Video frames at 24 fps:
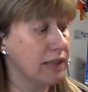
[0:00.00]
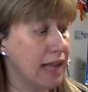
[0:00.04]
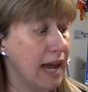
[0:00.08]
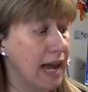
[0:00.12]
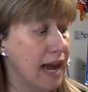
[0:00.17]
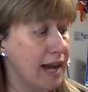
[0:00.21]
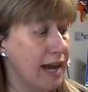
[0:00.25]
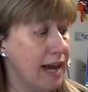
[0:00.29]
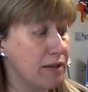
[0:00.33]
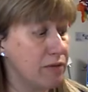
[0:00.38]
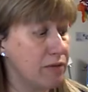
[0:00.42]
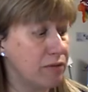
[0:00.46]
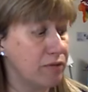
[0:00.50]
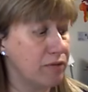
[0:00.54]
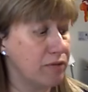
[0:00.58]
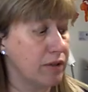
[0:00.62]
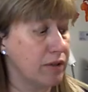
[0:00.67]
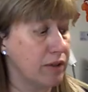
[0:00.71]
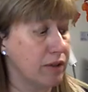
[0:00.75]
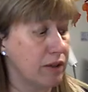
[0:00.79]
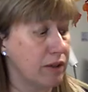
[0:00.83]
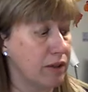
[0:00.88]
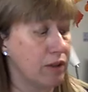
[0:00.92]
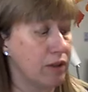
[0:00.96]

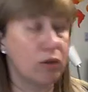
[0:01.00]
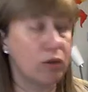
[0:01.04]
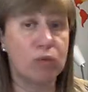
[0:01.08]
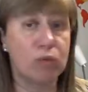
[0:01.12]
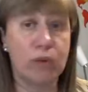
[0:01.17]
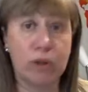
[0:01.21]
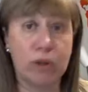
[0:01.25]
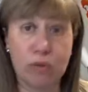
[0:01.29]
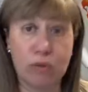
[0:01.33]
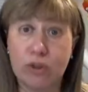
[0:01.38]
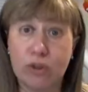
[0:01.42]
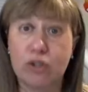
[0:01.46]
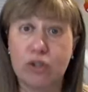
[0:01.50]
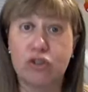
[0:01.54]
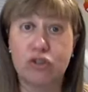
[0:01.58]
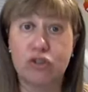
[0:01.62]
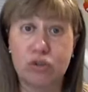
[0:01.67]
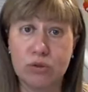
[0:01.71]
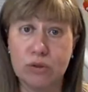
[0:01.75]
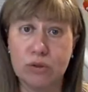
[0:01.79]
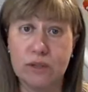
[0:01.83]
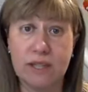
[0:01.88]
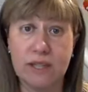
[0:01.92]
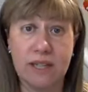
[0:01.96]
life, when we're
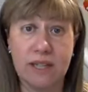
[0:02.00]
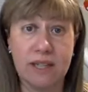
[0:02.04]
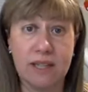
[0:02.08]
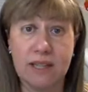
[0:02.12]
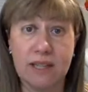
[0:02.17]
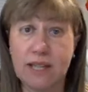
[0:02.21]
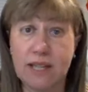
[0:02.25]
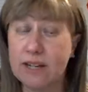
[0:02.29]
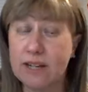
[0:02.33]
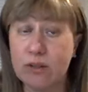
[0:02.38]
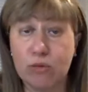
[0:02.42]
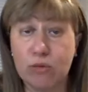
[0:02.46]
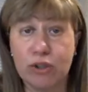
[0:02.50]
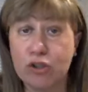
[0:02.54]
truly aligned,